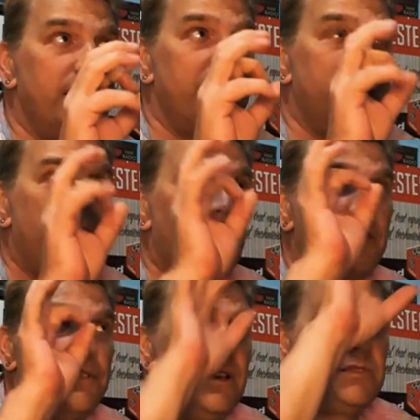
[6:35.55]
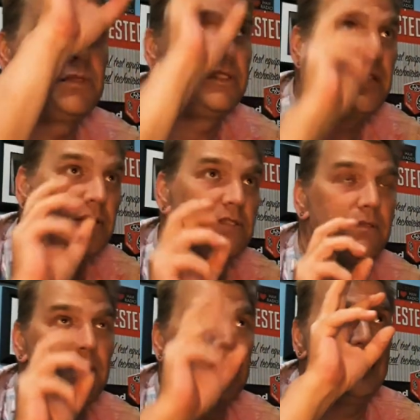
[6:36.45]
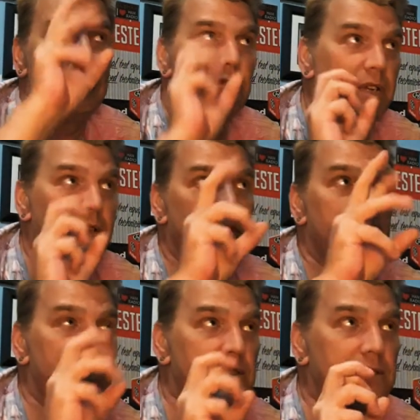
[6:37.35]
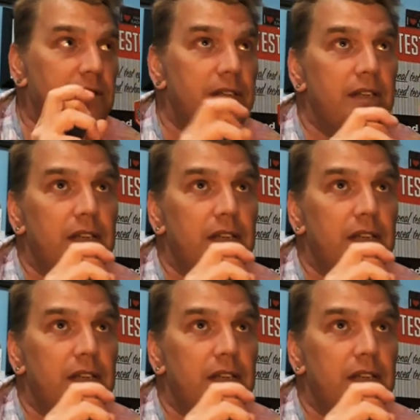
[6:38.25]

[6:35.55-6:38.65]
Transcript: and I don't know if it comes with a touch screen or whatever it is.